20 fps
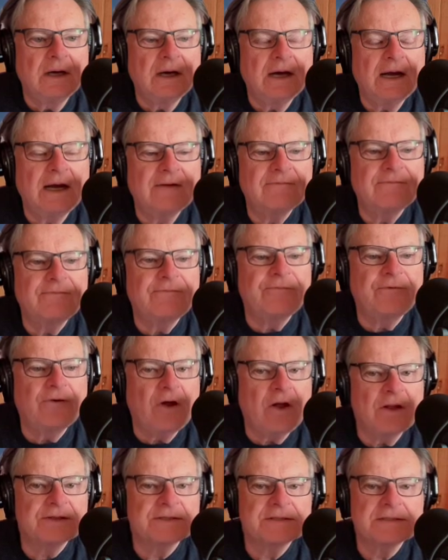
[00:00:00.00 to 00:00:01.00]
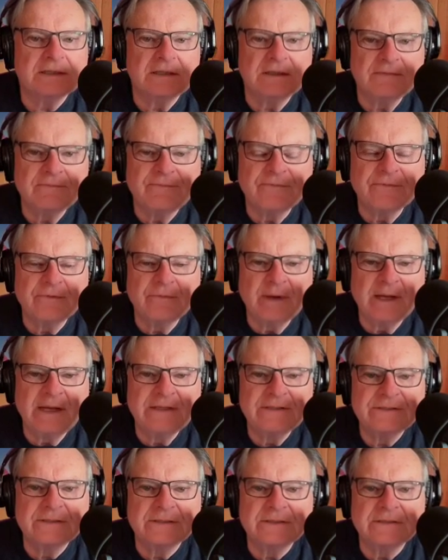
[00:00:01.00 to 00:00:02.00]
on false
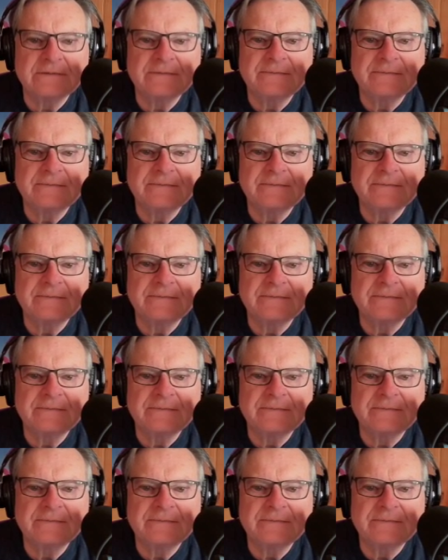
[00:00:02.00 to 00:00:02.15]
information.